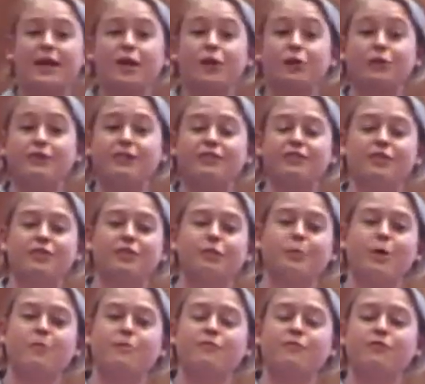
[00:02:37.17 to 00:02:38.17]
a lot of interest at
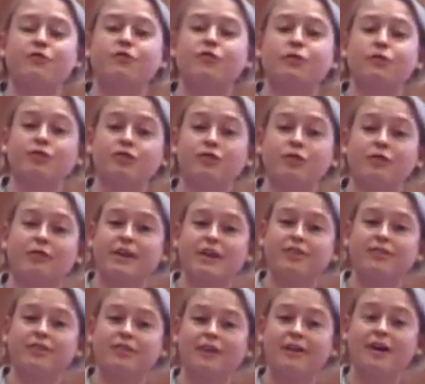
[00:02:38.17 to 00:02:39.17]
the moment for short
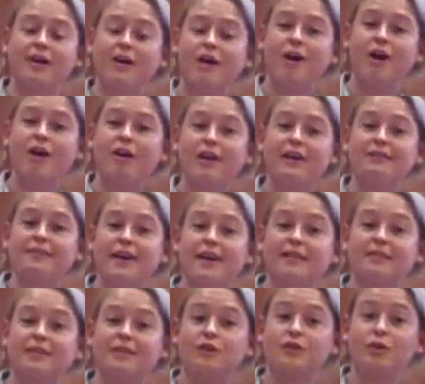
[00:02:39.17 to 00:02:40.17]
duration
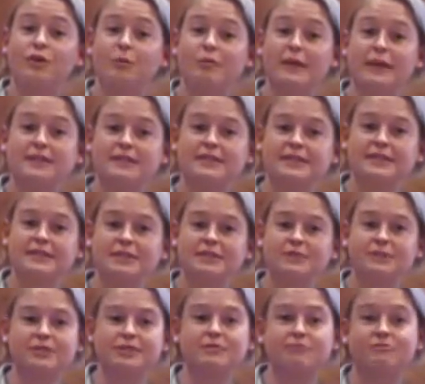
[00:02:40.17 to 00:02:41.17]
holidays in European cities,
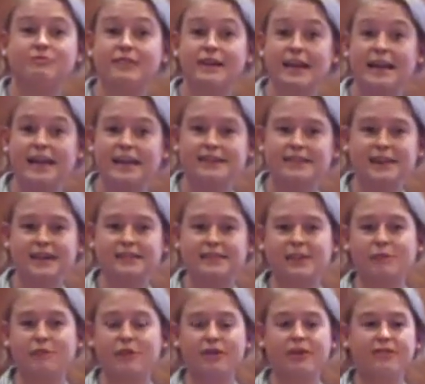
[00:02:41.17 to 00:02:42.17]
which is really
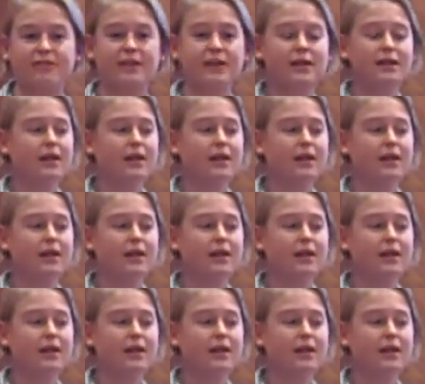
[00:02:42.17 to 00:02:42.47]
exciting, because